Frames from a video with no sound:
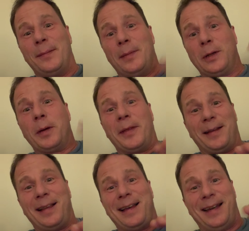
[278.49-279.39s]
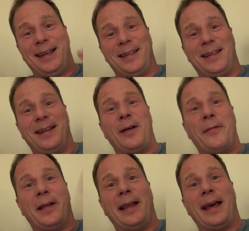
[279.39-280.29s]
between the lines over
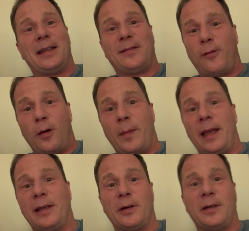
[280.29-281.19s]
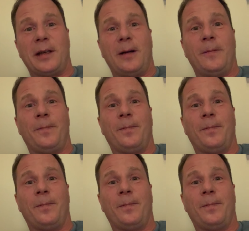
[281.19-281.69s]
the last 4 minutes or so.